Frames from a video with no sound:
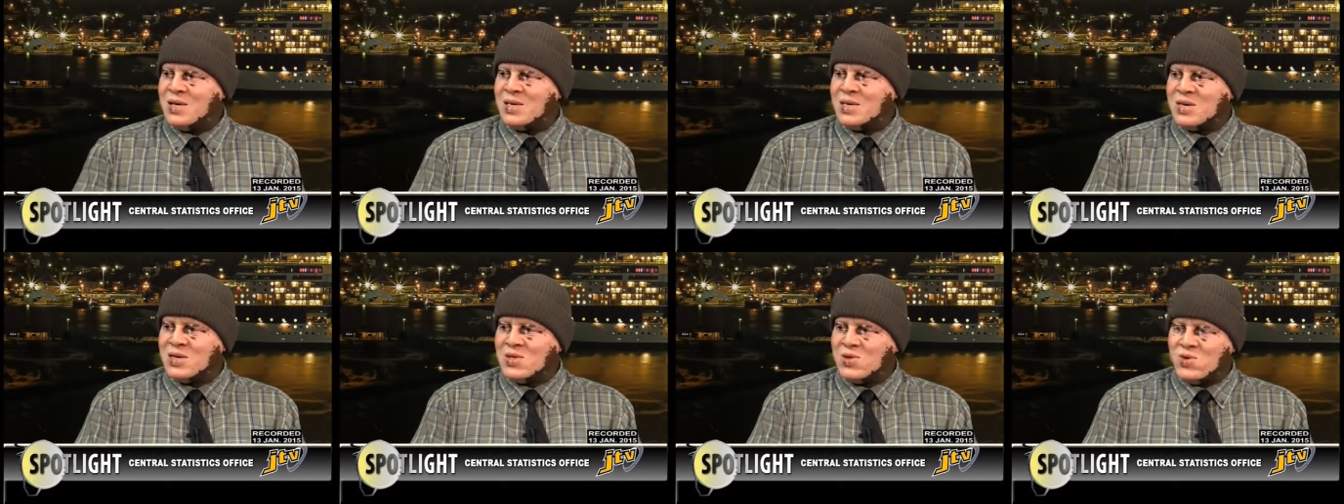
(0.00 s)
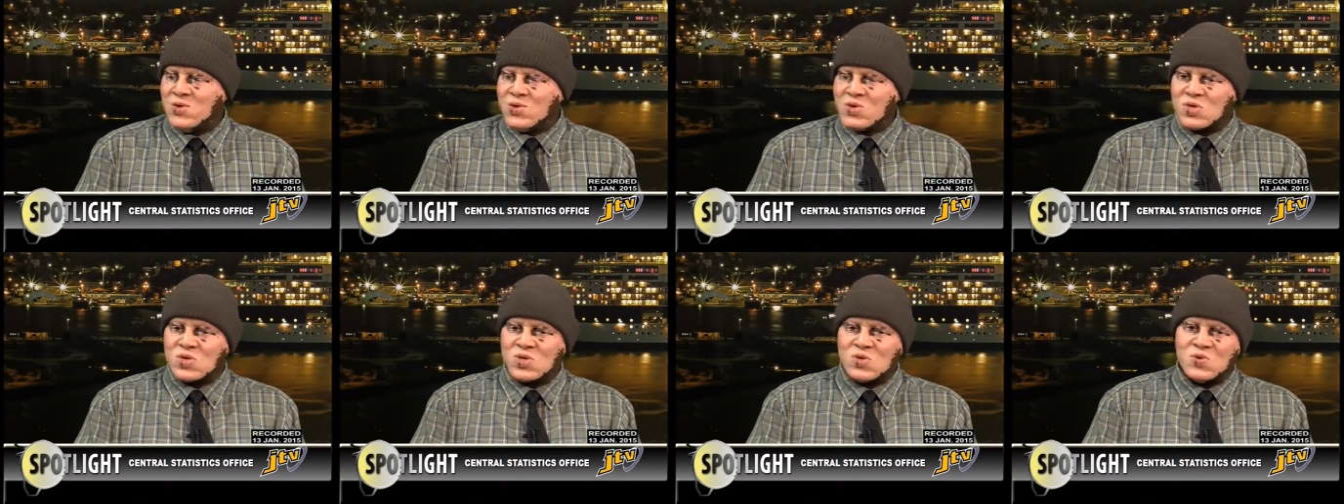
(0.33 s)
You
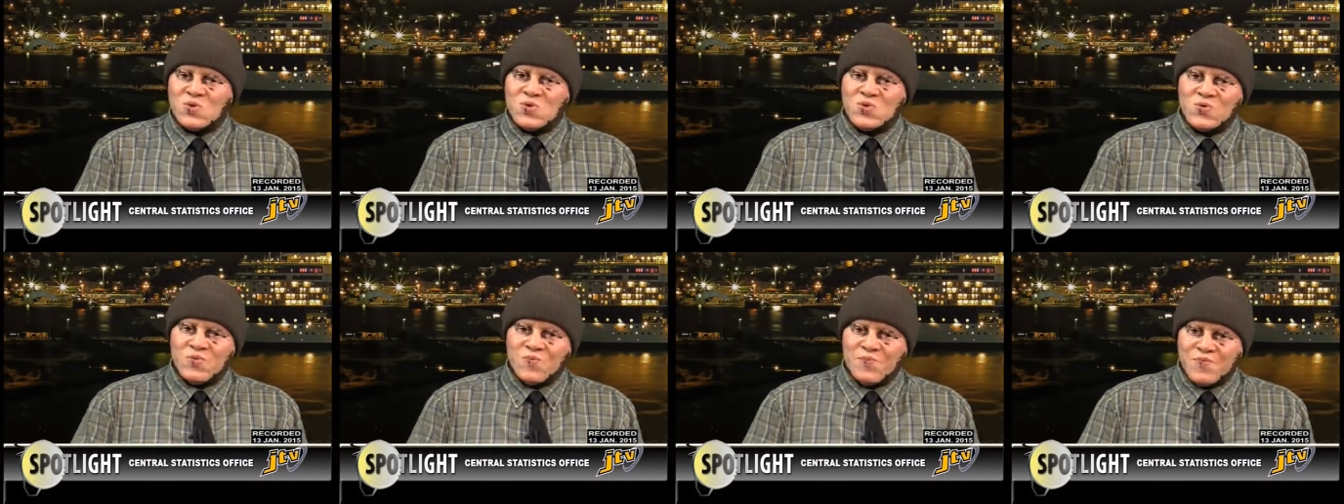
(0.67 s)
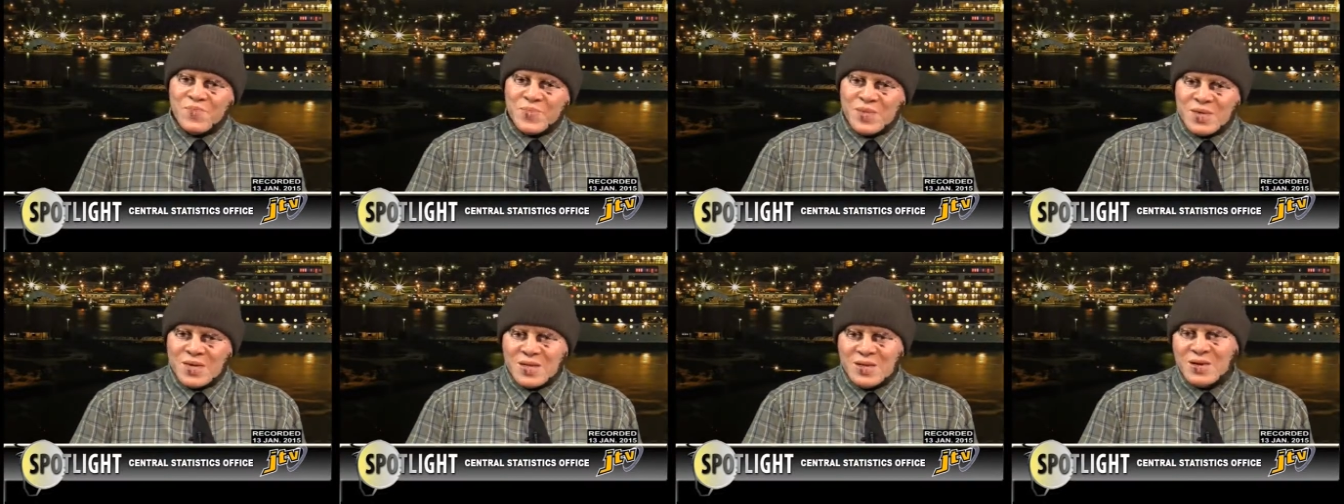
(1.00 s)
know, so
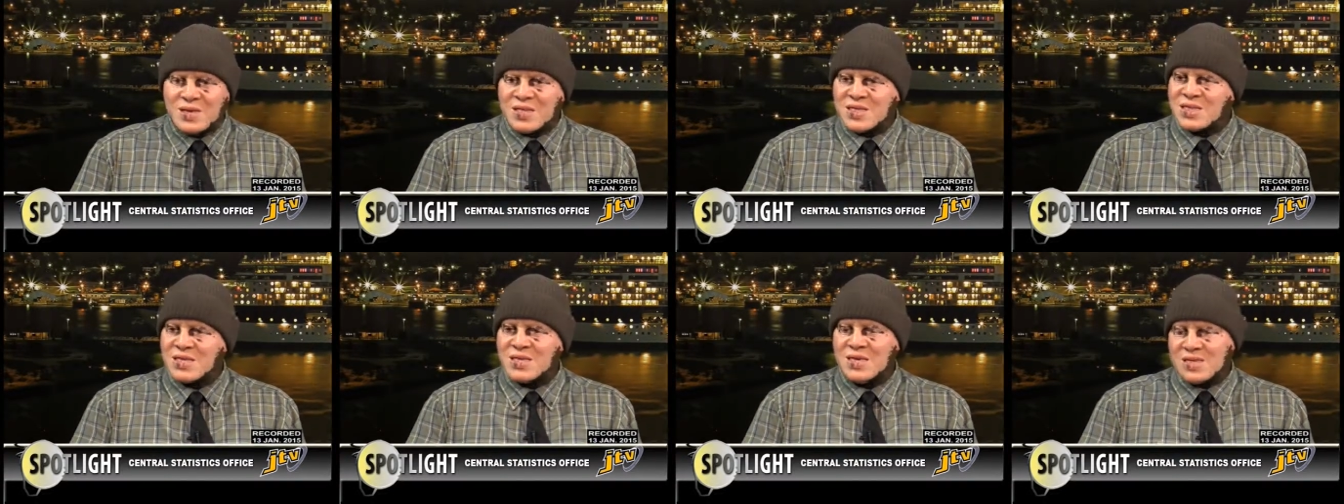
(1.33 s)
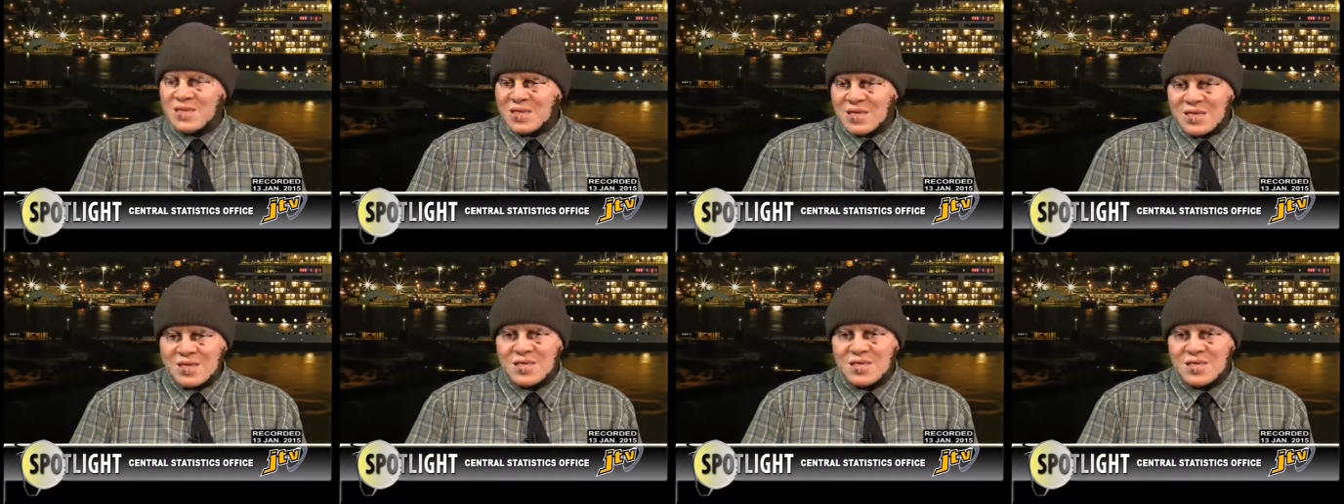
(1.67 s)
you know, it's, it's,